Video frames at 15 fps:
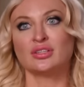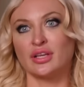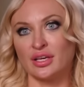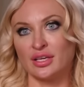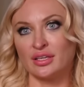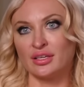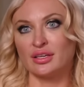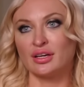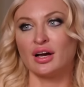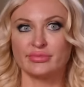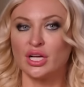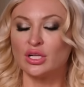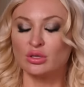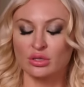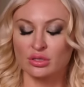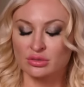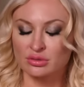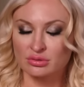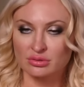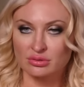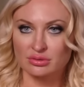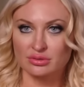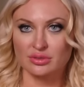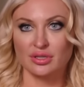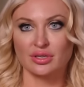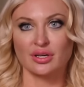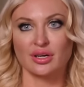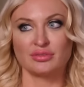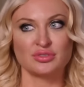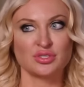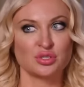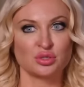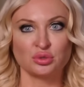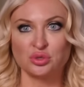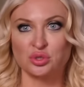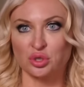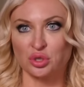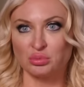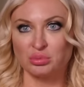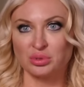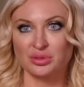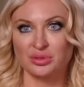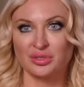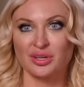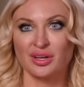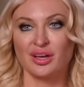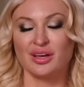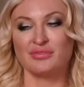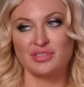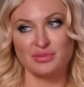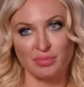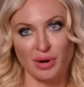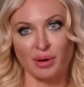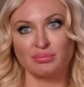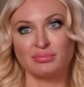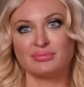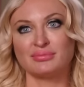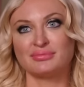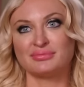LA, alone, with no job, with mom.